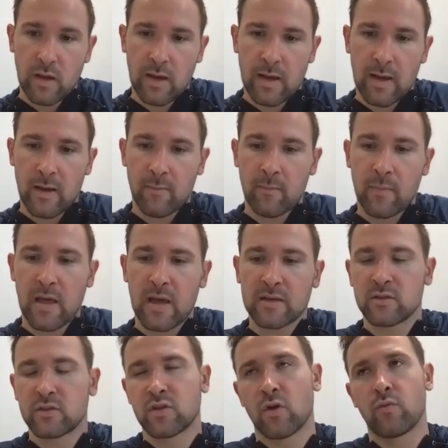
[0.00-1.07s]

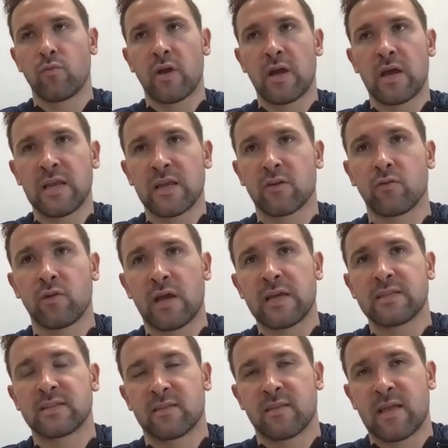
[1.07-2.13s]
And so really
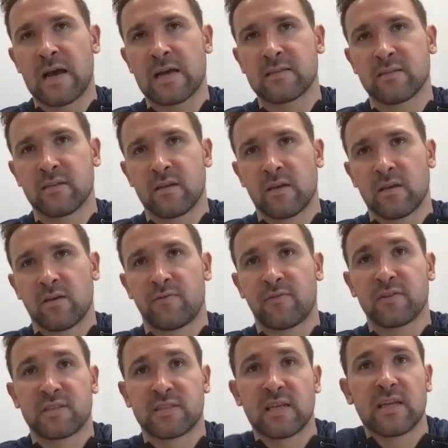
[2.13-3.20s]
creating that
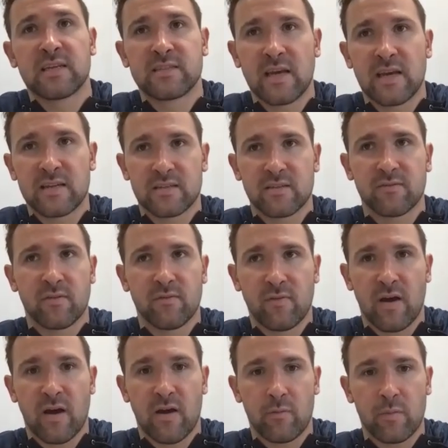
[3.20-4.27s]
facilitative
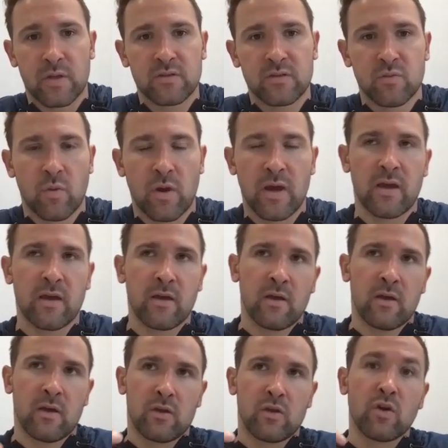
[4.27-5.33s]
environment where
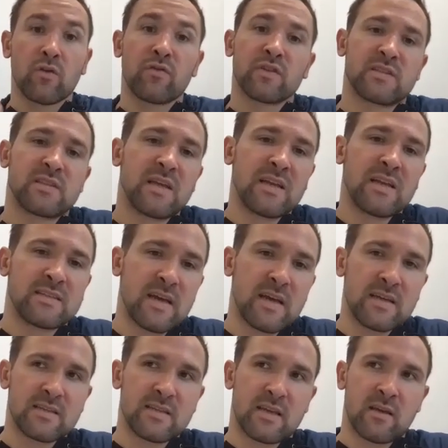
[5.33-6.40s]
you're
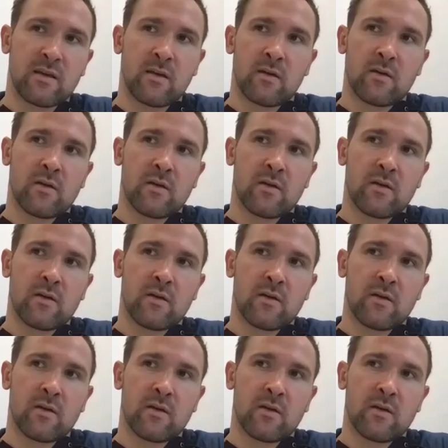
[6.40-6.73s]
facilitating